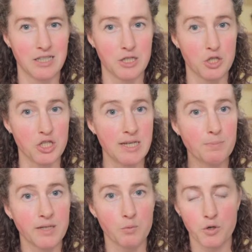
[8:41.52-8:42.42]
you're
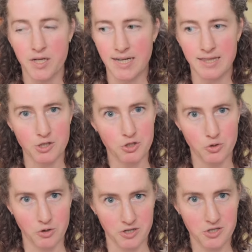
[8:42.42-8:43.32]
deeply rooted in the
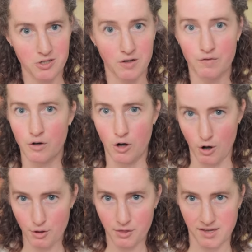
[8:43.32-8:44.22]
source of
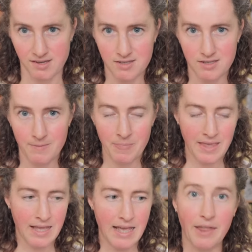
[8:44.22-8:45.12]
all things.
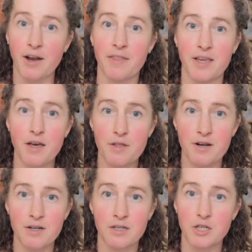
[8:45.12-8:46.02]
And then on the
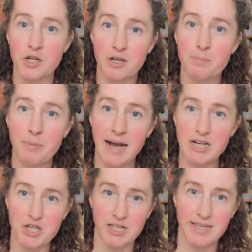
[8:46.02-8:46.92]
other, you're
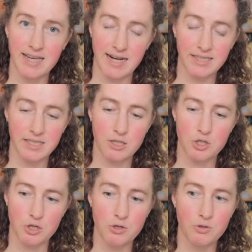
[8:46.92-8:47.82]
compassionately connected
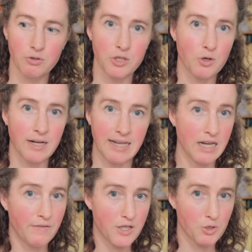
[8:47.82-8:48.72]
to your
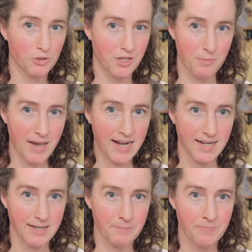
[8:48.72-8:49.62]
individual
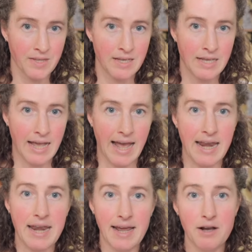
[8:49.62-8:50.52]
humanity.
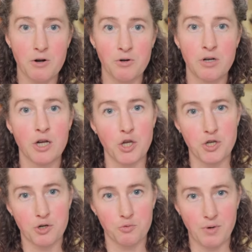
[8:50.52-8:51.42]
And now
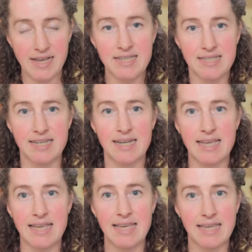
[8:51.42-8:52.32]
you're resting
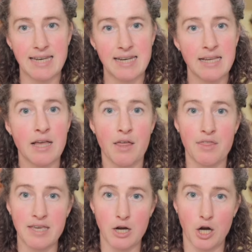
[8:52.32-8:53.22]
in
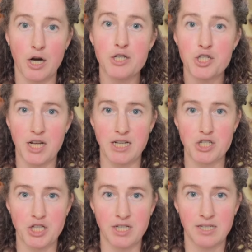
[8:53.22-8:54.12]
the
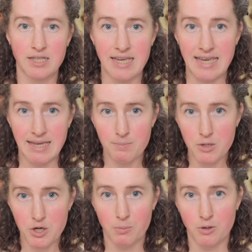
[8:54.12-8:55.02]
unchanging,
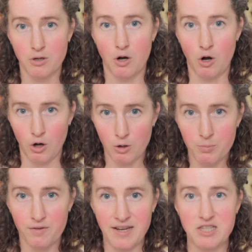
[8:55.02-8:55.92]
immutable,
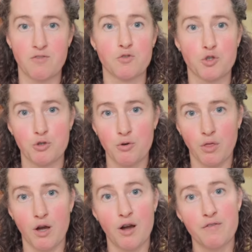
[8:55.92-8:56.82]
all-pervasive truth
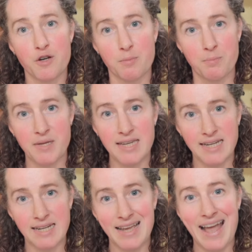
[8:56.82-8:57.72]
of your
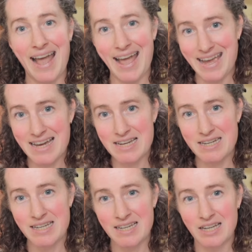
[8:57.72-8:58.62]
being, and
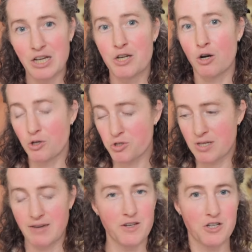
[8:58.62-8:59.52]
you're also
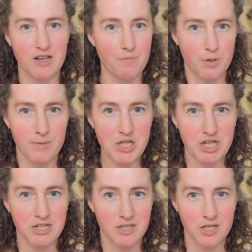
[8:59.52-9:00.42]
giving yourself
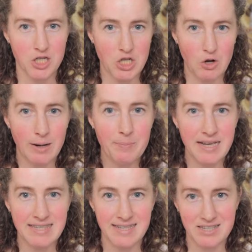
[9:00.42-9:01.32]
permission to show up
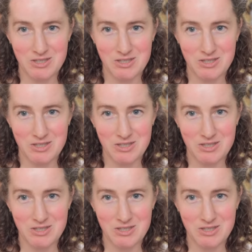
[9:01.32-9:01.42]
as this